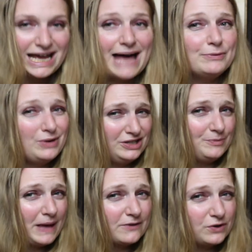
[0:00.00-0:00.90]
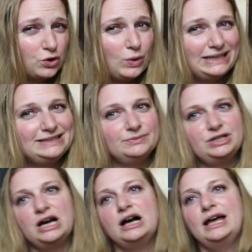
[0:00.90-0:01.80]
I've been wanting this bag for quite some
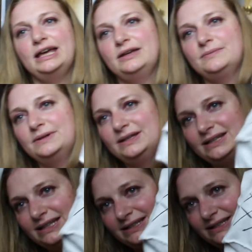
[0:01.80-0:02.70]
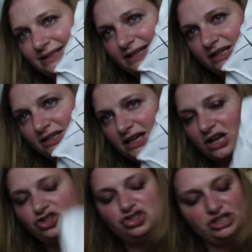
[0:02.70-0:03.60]
time.
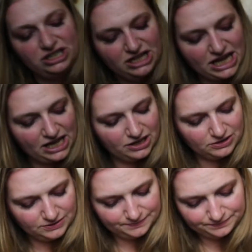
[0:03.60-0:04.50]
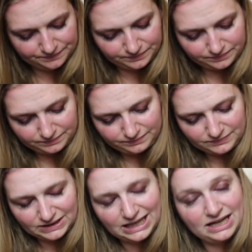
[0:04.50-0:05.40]
Chanel.
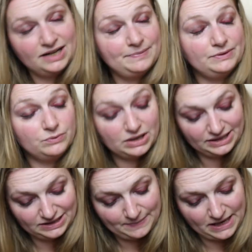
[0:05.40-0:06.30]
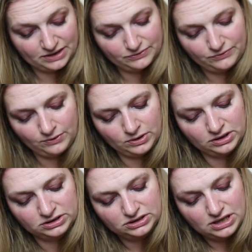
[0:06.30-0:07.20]
I've been wanting this bag
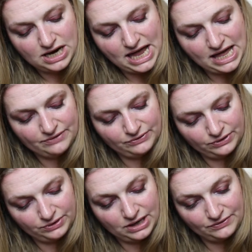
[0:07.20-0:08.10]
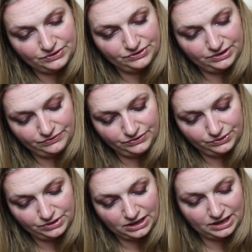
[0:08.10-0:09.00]
for ever. I've used it a
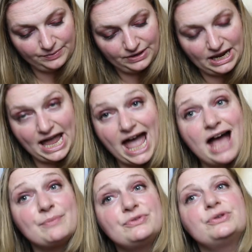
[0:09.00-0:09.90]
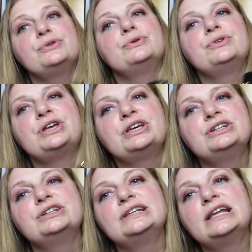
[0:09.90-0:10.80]
few times and I absolutely
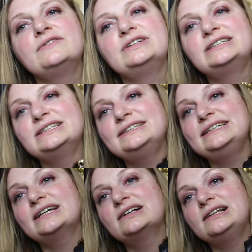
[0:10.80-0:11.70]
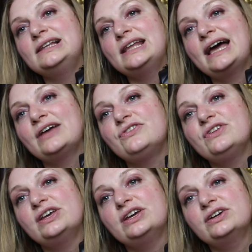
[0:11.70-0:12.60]
love it. This is the
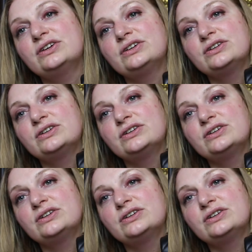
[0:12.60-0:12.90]
classic.